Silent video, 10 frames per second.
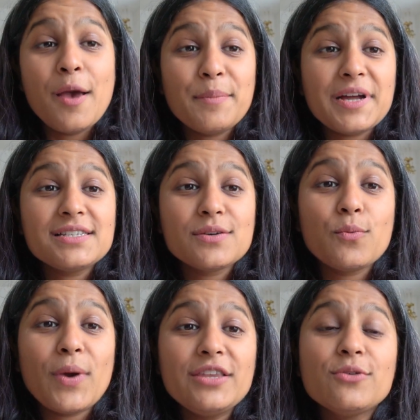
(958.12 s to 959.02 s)
But
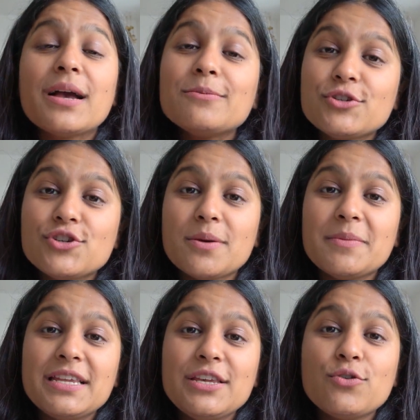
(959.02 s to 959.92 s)
when you come to
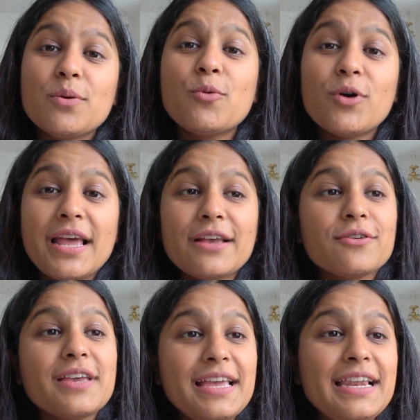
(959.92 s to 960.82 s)
Germany, you're more like,
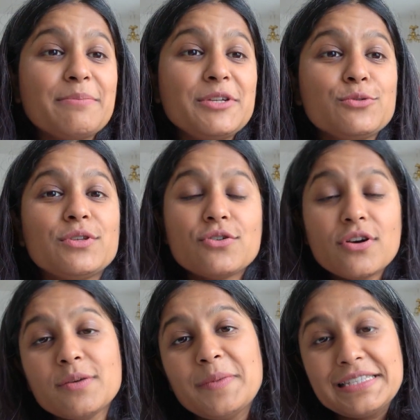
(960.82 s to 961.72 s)
okay, let me do the
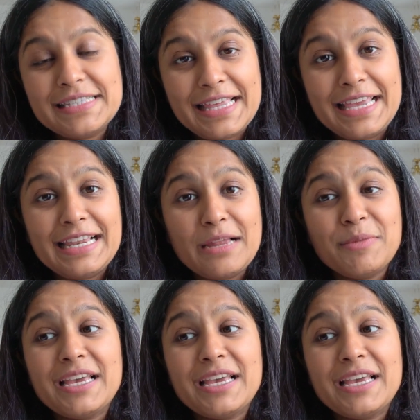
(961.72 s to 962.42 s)
documents thing, let me